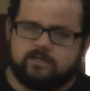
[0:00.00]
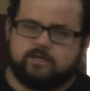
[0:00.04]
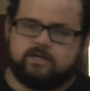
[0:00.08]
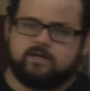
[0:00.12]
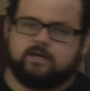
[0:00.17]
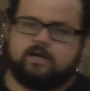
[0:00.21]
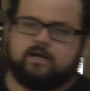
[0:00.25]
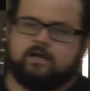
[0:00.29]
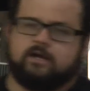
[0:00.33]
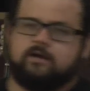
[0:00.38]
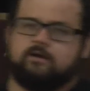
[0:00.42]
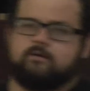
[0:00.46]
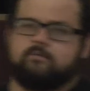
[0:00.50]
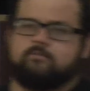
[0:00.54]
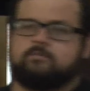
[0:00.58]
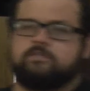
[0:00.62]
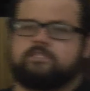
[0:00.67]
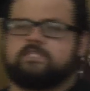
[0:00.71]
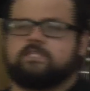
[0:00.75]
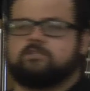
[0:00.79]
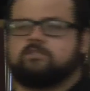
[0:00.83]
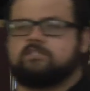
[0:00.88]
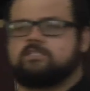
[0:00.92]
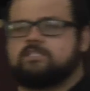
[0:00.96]
um,
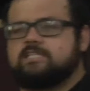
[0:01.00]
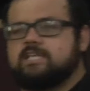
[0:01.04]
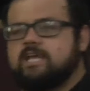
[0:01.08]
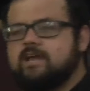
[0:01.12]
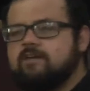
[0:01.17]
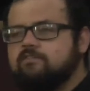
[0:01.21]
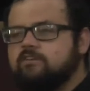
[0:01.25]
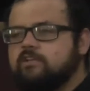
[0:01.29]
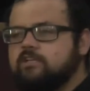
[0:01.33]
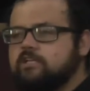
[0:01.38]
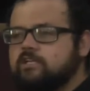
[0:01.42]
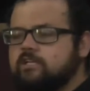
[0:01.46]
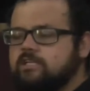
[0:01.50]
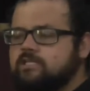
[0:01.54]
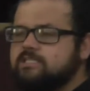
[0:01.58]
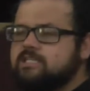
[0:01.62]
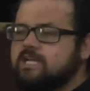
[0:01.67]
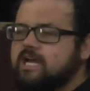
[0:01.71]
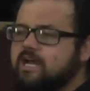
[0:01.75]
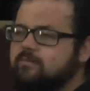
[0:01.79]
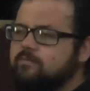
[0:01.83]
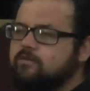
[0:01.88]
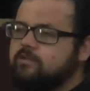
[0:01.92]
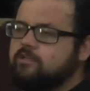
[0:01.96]
she was just having a good
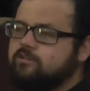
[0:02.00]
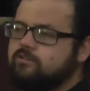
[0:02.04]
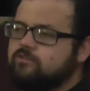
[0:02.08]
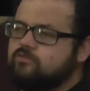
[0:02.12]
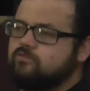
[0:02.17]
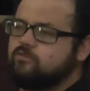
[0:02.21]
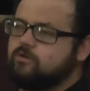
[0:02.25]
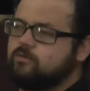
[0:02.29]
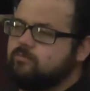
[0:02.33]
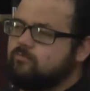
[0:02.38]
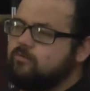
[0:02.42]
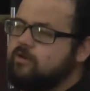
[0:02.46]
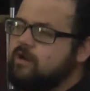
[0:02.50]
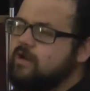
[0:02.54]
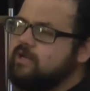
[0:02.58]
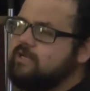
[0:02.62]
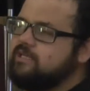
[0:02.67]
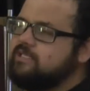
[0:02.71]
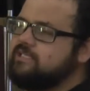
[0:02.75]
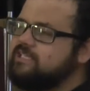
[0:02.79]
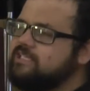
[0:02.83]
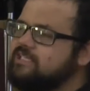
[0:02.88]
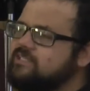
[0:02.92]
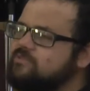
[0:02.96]
time at youth group, right? And
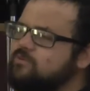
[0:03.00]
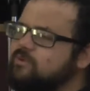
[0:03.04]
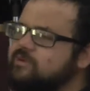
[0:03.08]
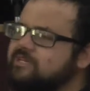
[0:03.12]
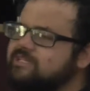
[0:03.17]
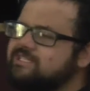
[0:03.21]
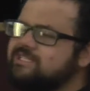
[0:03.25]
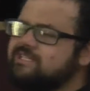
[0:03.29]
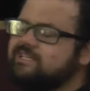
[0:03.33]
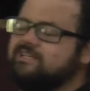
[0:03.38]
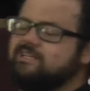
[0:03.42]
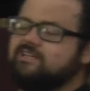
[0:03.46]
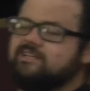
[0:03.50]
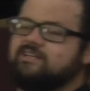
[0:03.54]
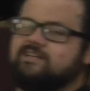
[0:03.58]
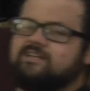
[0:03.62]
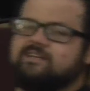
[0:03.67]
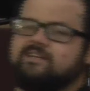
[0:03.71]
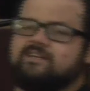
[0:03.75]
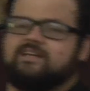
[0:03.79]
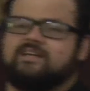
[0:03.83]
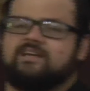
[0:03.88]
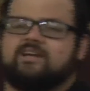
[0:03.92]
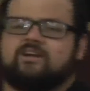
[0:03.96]
she just wasn't
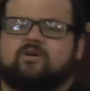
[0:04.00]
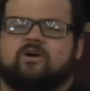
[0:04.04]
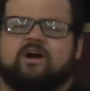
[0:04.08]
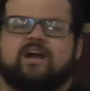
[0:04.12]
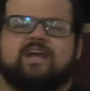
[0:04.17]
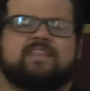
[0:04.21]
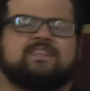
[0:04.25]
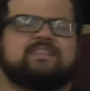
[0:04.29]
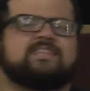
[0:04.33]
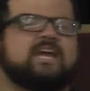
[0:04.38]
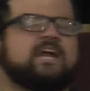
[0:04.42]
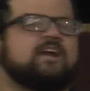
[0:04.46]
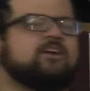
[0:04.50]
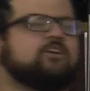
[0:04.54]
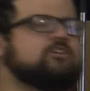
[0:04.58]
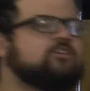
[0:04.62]
quite there in